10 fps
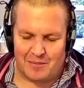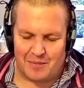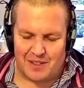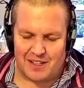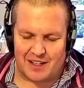
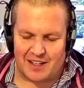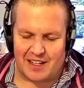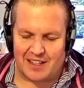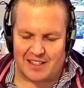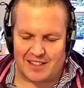but to
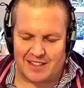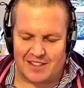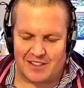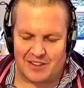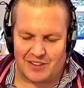only listen
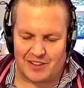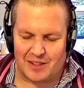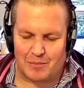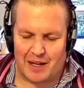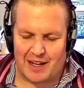to
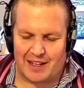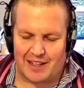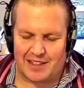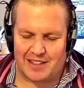the plain and